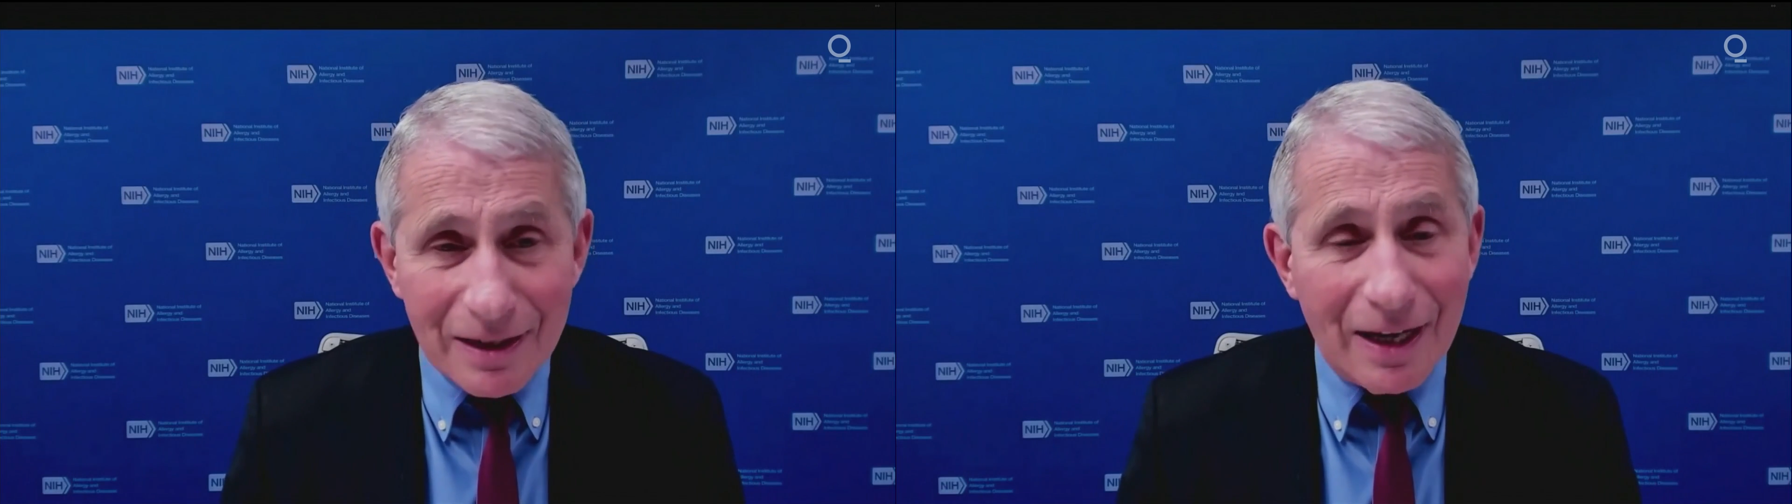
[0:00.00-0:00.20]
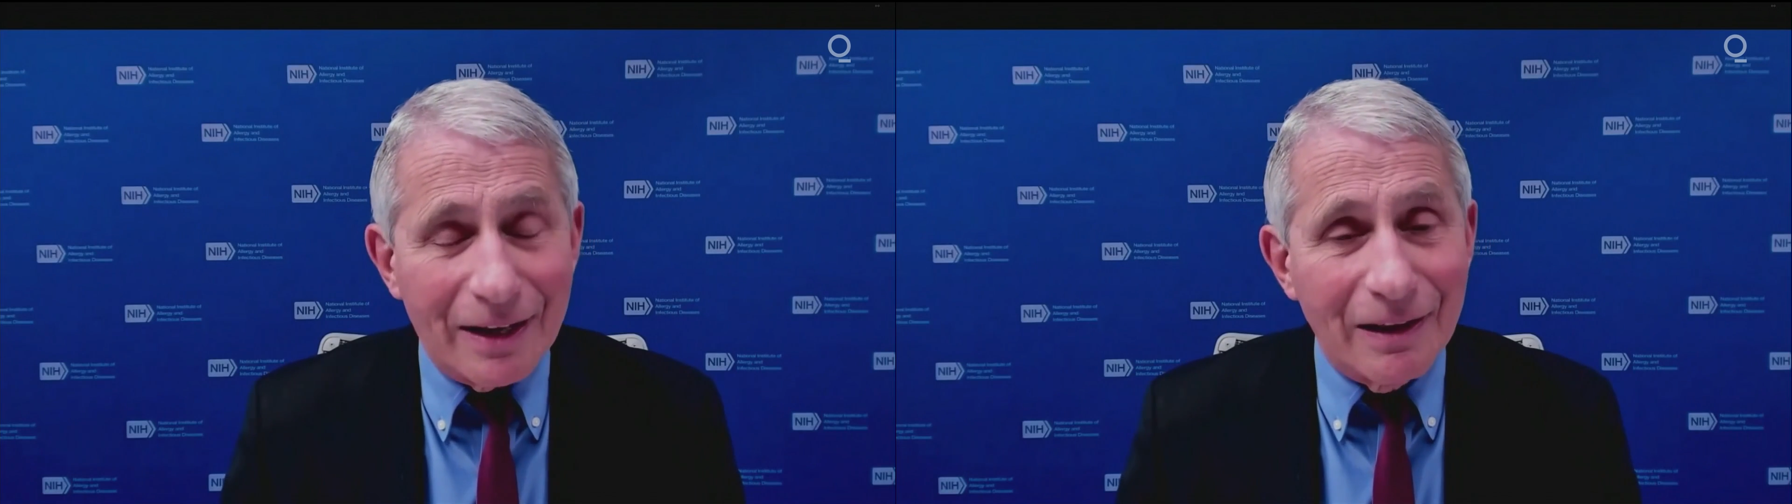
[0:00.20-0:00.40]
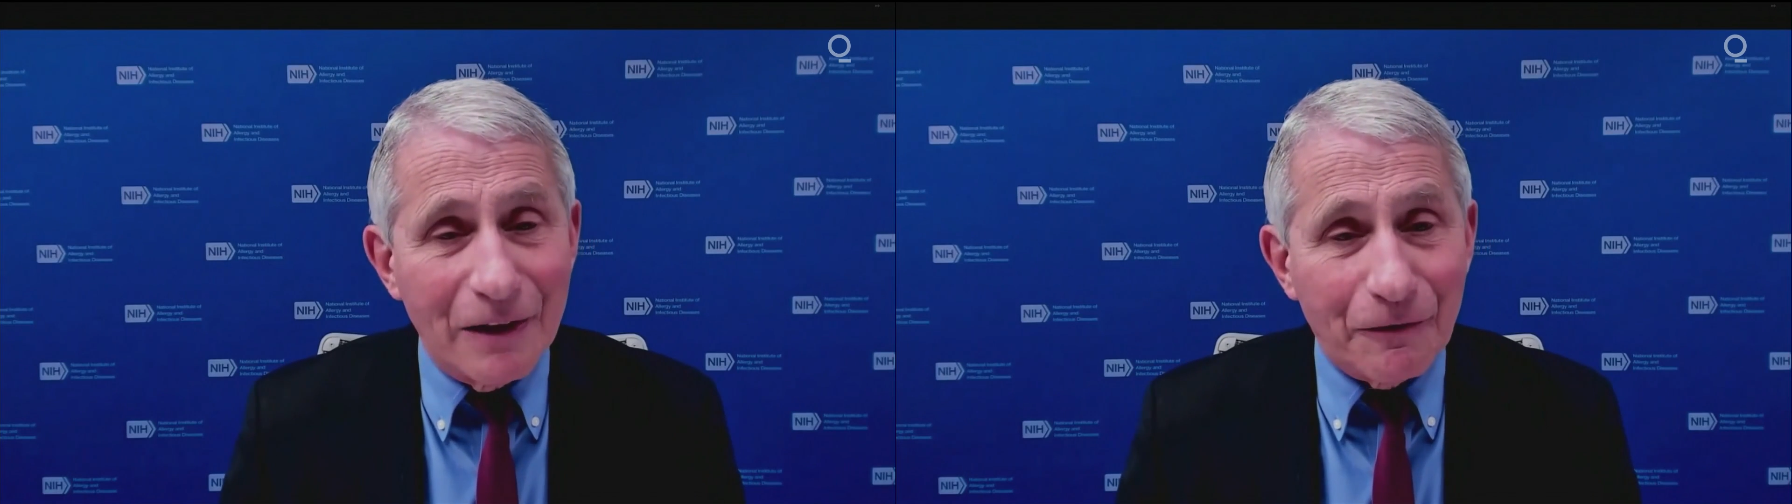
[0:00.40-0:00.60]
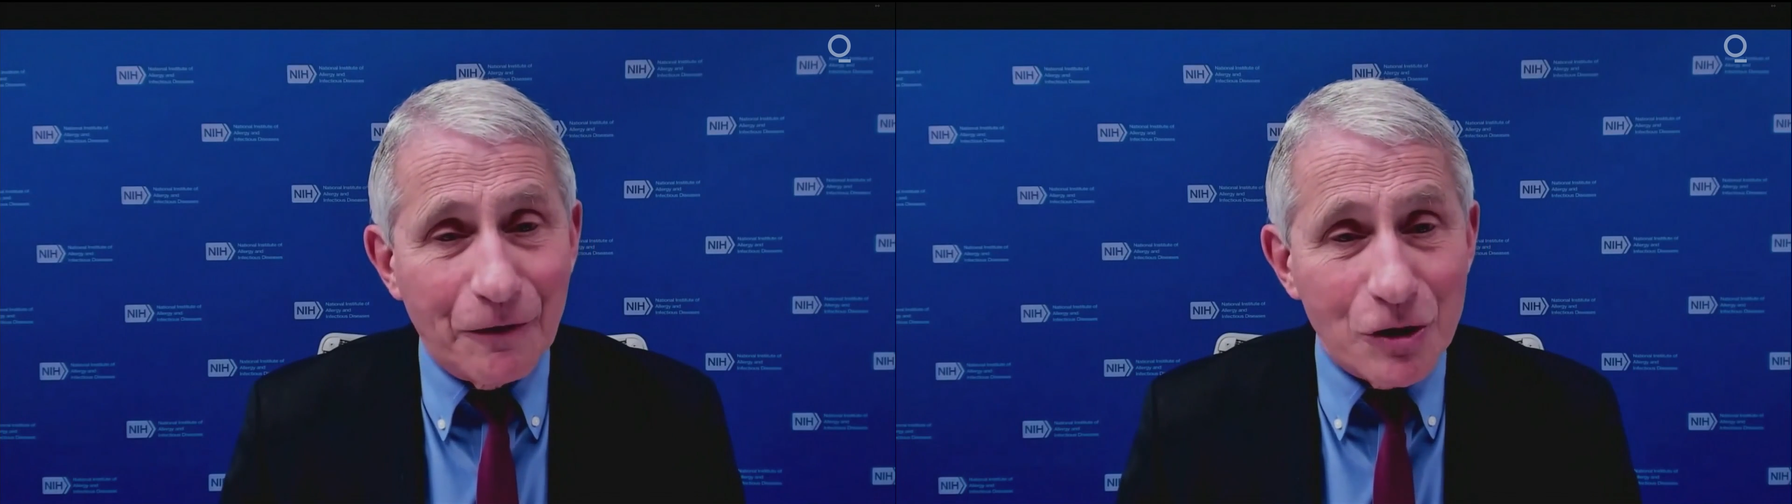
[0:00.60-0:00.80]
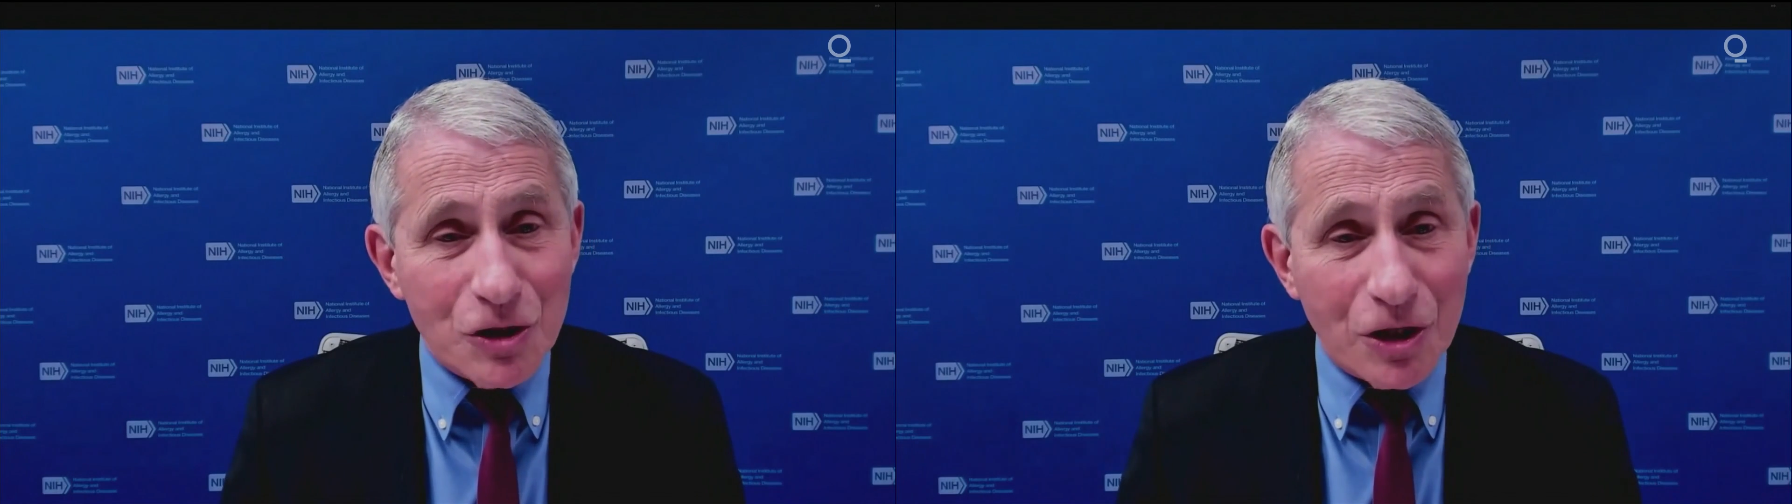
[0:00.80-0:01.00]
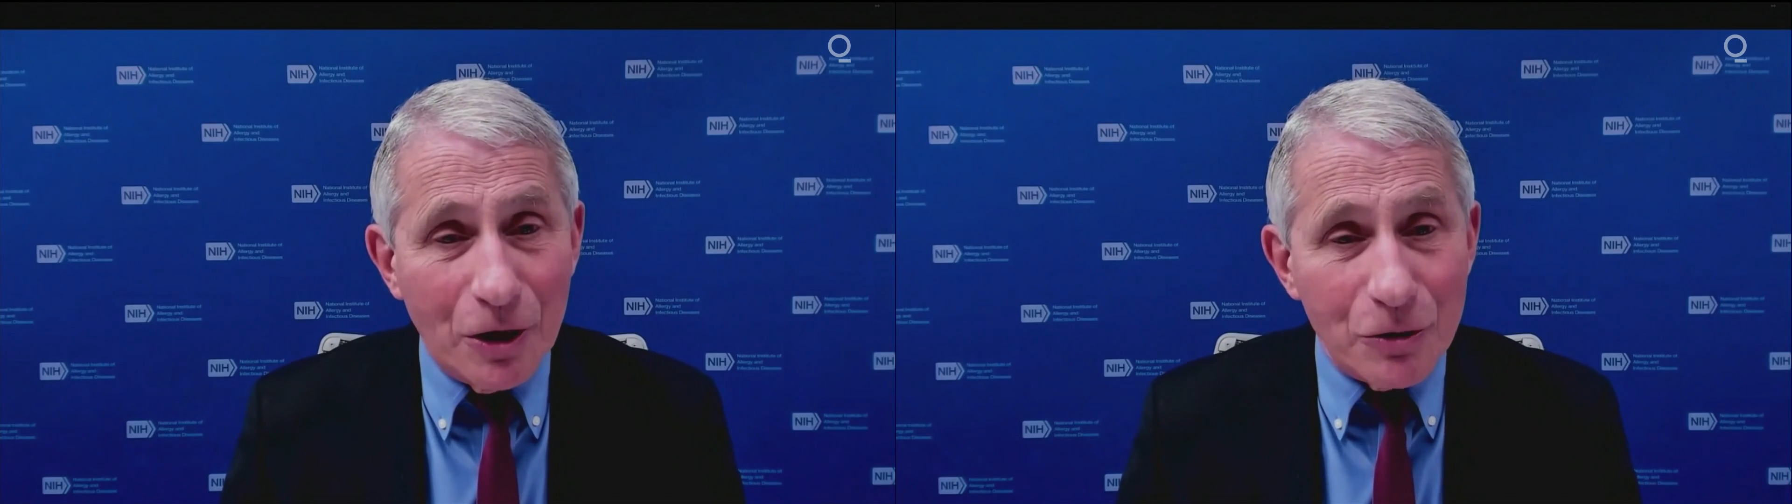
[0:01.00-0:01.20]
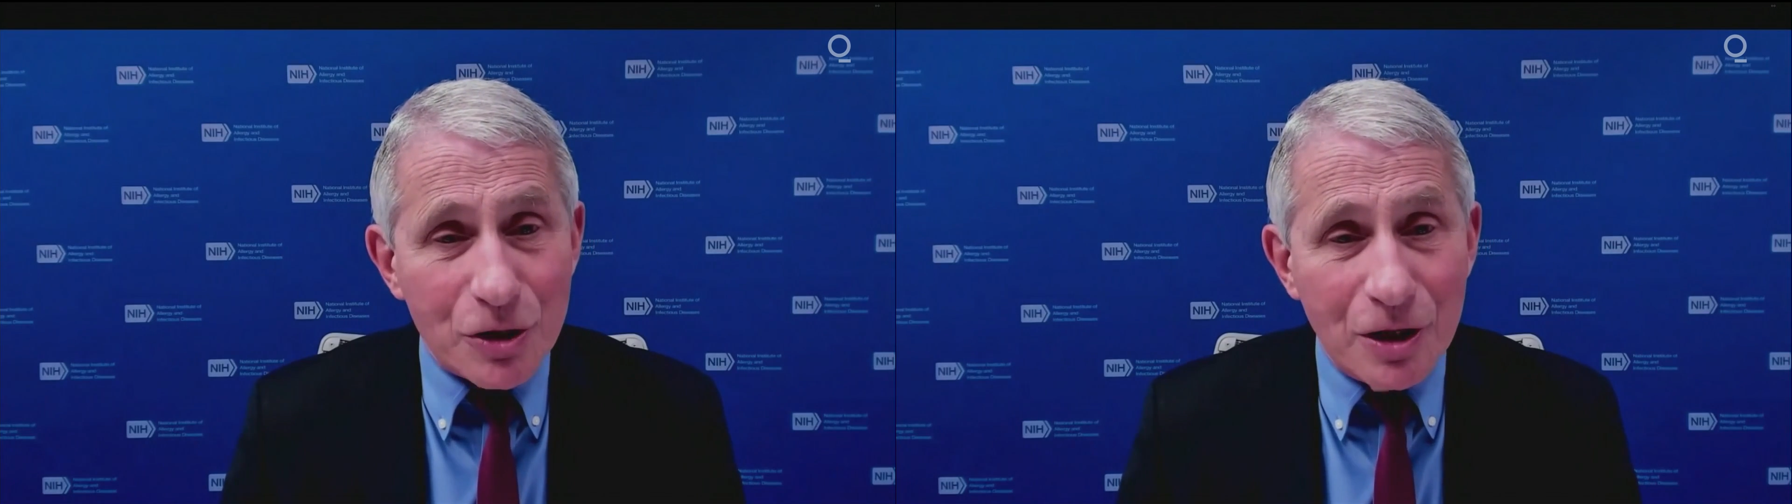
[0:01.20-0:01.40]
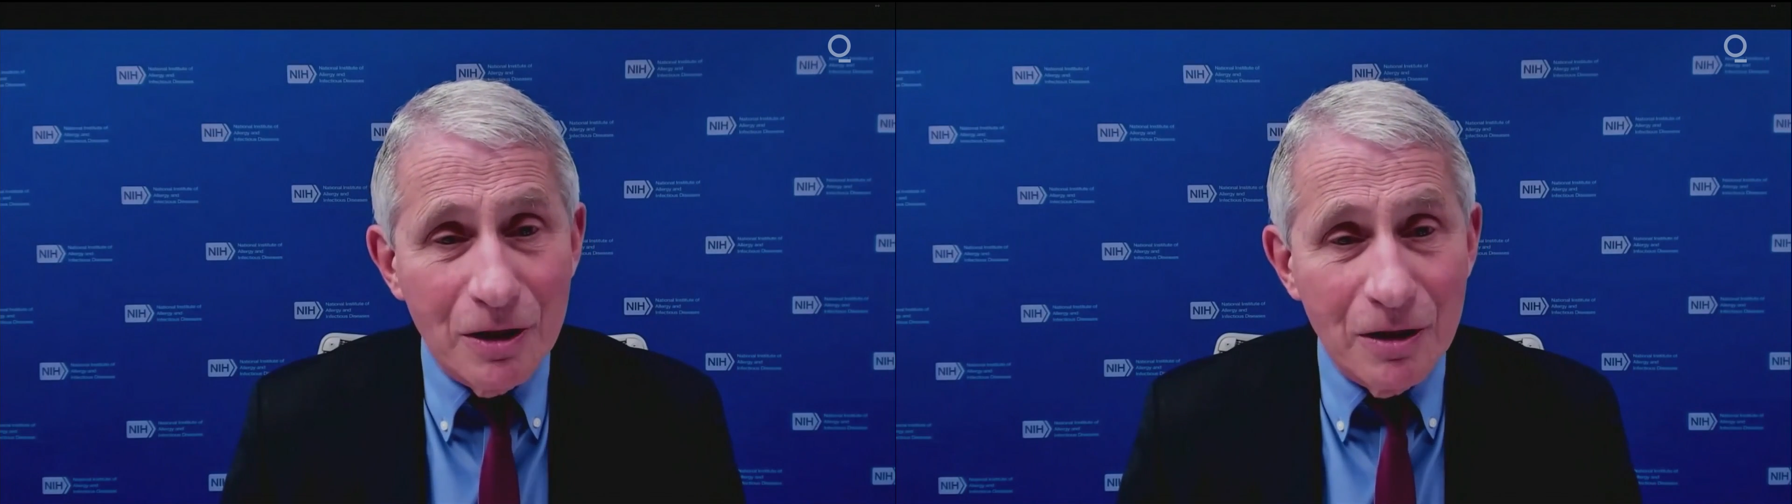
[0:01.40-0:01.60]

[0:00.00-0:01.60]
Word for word: gotten their first dose,